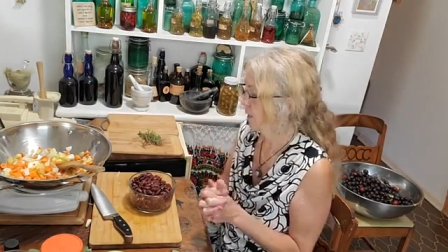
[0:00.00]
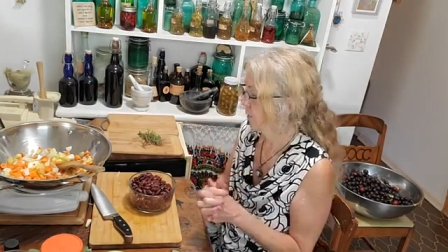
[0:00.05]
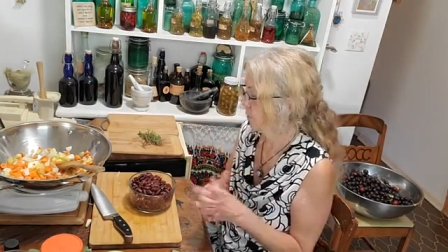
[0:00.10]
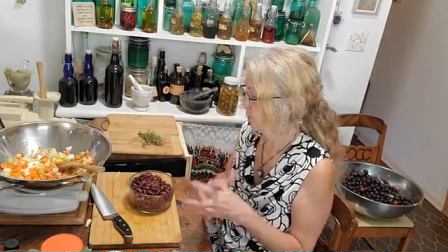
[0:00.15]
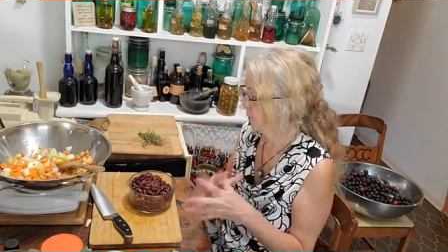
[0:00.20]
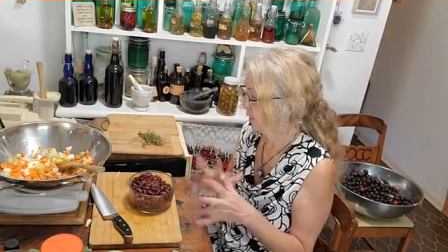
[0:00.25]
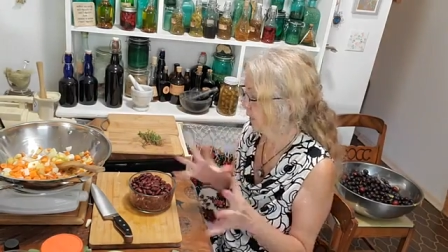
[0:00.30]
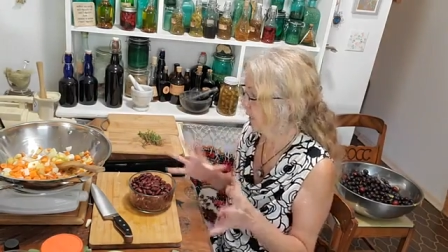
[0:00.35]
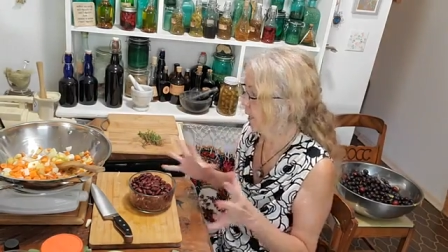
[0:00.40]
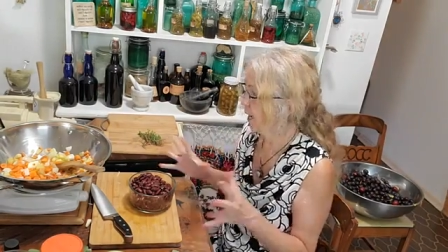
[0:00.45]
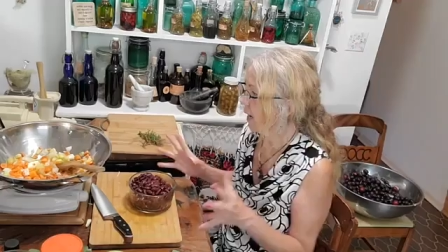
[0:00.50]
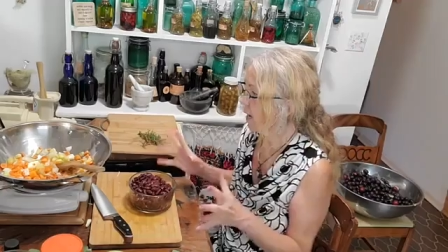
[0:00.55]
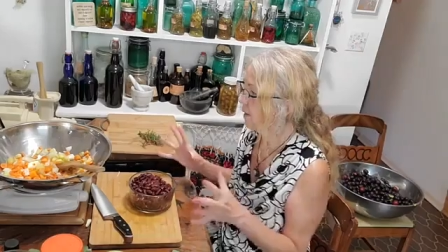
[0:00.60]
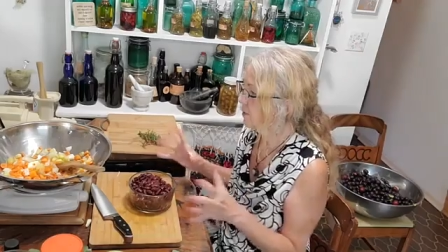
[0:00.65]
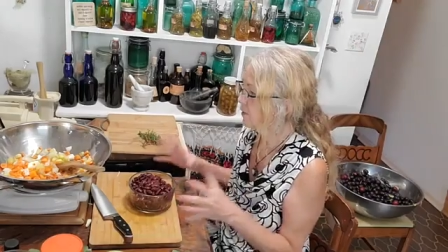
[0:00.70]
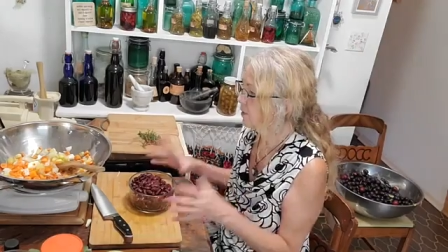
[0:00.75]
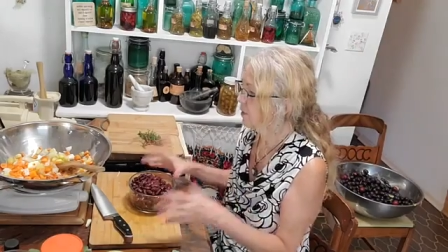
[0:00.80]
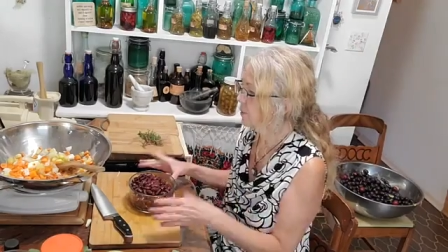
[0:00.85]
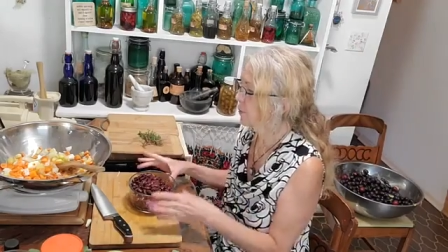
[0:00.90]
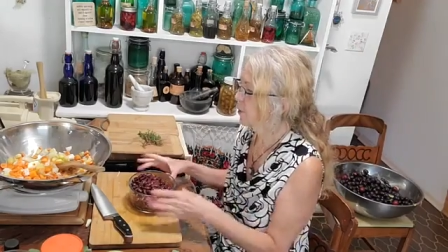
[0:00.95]
we have
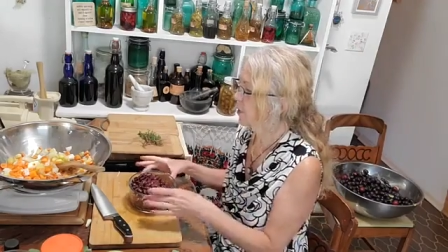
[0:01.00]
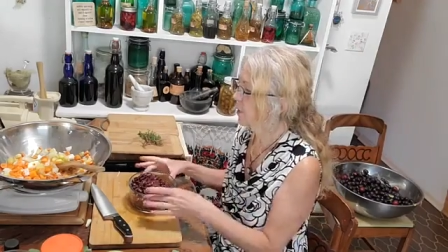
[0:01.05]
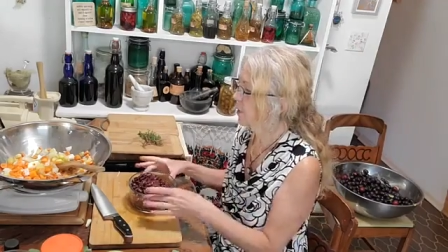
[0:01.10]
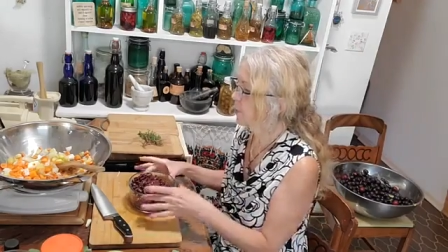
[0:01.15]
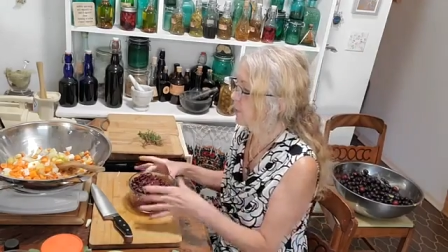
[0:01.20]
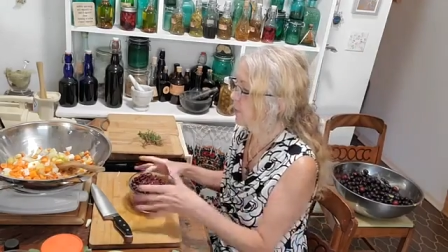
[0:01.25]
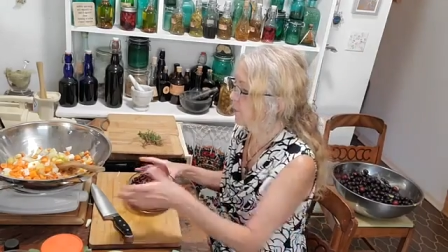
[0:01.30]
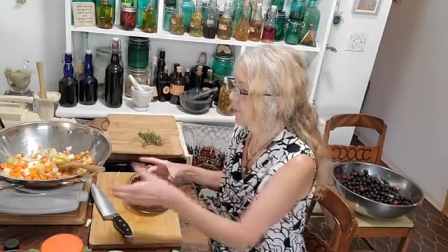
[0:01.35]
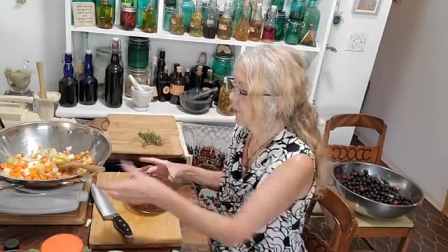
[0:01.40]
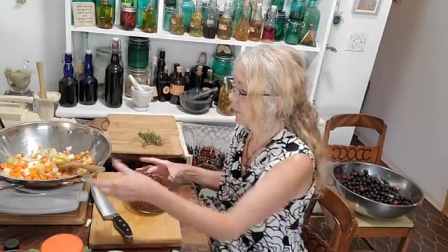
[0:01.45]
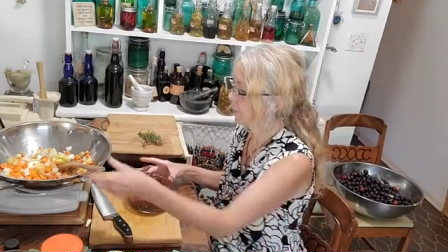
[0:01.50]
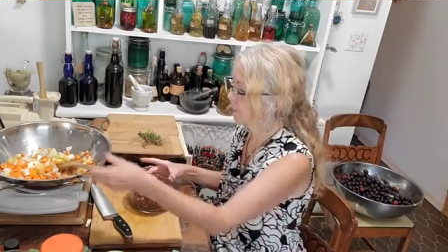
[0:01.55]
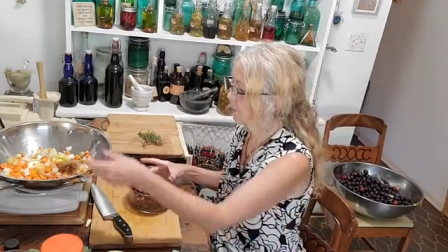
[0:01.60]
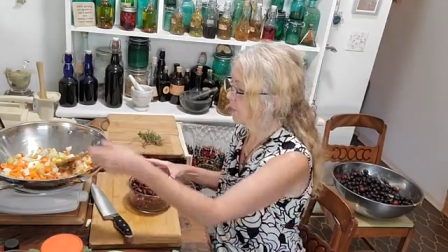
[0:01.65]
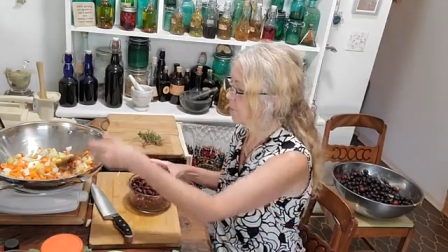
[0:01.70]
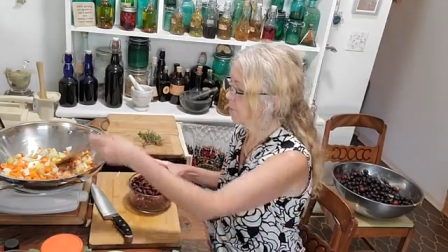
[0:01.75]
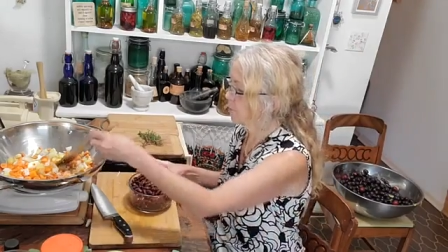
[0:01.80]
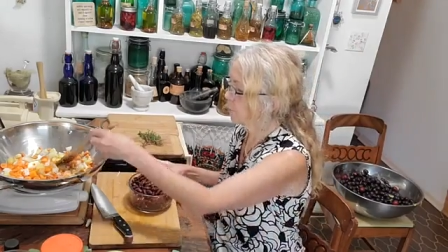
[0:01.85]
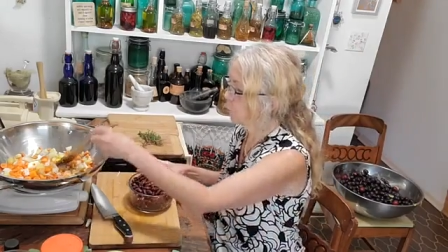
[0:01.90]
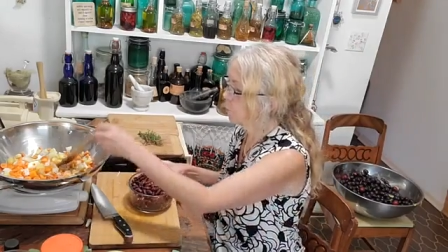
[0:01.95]
spoken about that
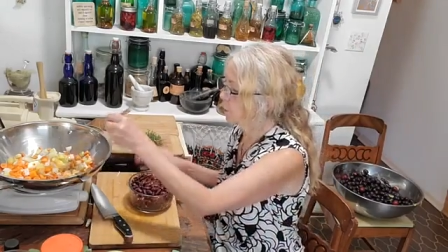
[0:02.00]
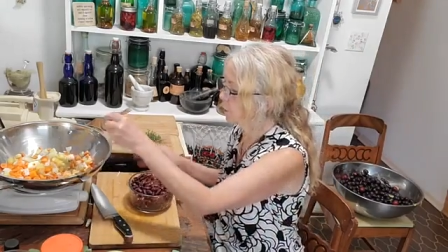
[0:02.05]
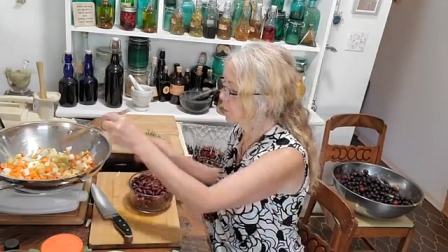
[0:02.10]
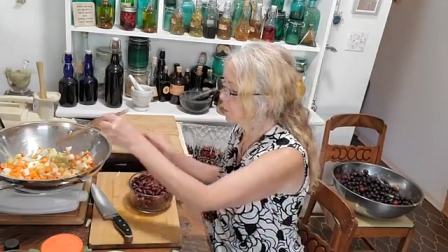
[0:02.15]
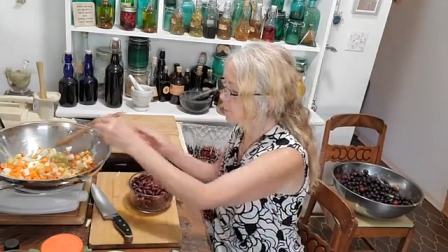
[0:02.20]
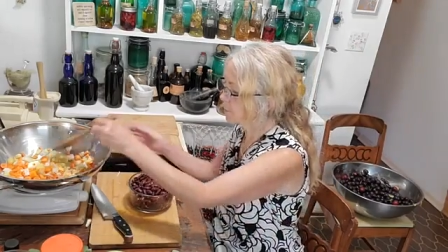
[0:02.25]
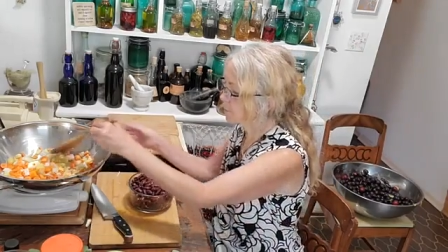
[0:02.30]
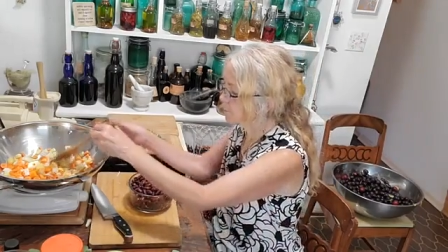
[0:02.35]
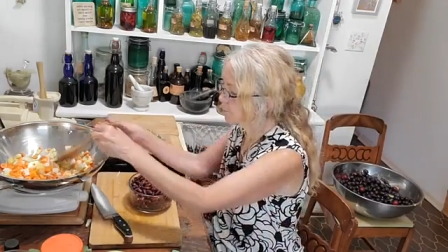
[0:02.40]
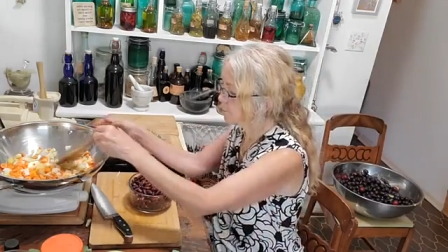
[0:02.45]
before,